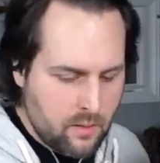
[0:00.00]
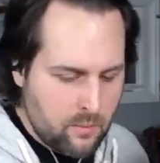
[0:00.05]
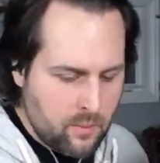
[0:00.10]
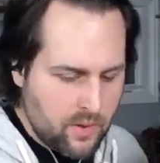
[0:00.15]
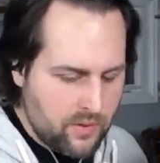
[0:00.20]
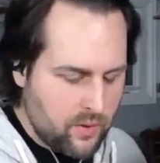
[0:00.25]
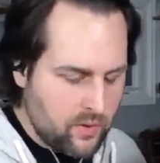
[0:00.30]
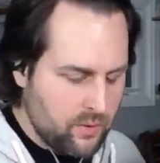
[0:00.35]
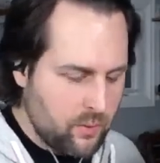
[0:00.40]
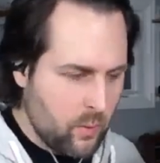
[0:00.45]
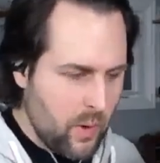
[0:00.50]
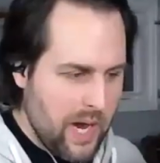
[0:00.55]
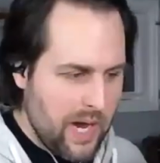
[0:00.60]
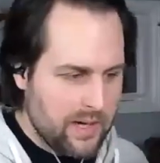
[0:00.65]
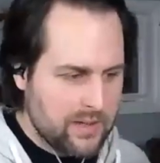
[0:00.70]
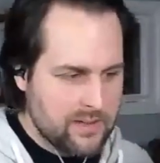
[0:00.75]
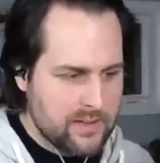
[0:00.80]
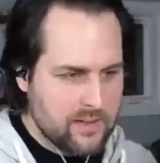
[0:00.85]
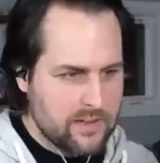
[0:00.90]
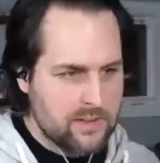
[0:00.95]
But those
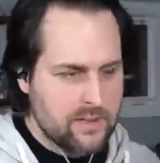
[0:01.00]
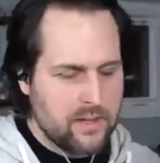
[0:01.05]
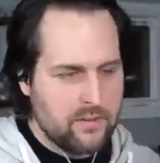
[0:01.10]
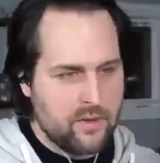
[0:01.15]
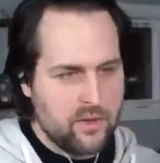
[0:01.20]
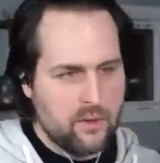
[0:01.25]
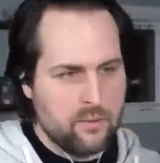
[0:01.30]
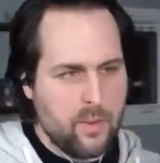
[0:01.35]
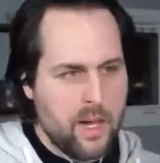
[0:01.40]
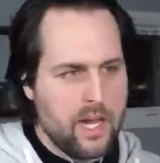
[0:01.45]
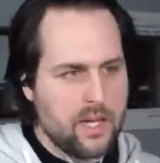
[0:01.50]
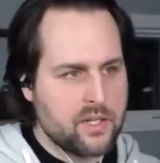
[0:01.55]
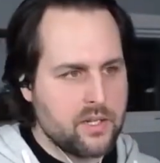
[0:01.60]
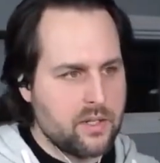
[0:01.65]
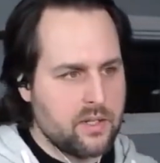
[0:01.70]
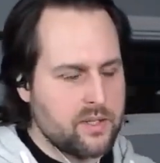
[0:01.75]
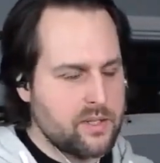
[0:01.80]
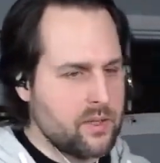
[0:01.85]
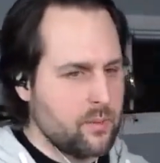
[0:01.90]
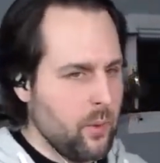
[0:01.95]
waxes, if you
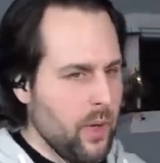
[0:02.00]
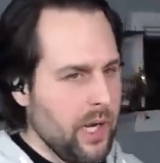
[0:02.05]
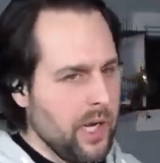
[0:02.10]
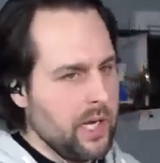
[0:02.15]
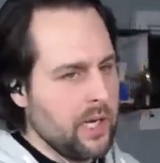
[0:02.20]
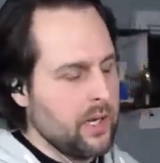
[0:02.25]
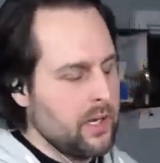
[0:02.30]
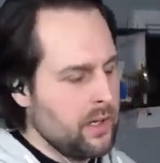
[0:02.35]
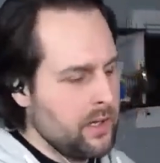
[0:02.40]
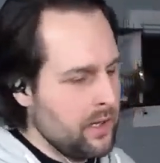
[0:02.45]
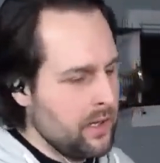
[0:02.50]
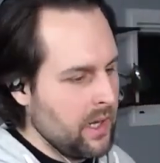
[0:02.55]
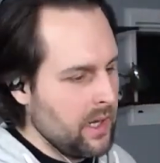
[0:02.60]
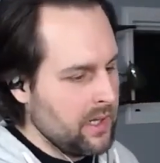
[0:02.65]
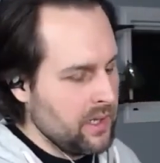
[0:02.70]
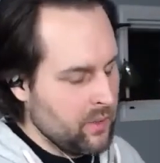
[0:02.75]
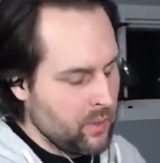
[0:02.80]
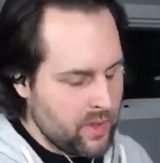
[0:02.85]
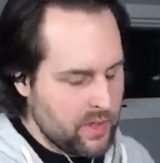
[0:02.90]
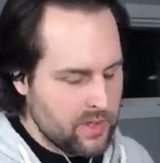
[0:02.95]
imagine a suede
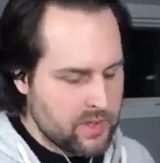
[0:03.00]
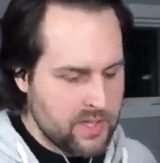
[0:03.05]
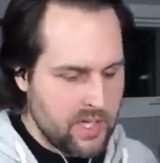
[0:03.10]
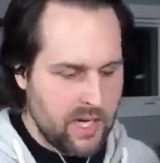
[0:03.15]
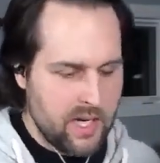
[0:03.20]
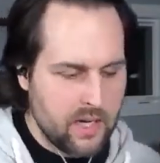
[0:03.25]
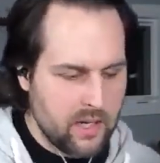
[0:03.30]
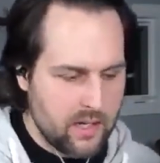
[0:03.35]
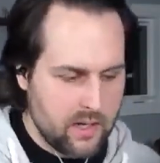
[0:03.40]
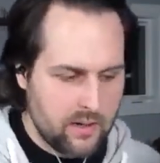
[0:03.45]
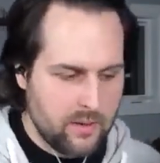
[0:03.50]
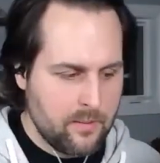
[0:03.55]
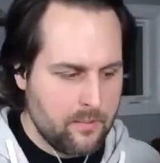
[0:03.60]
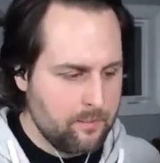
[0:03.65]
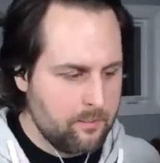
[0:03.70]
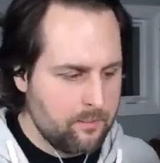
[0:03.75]
and you were to take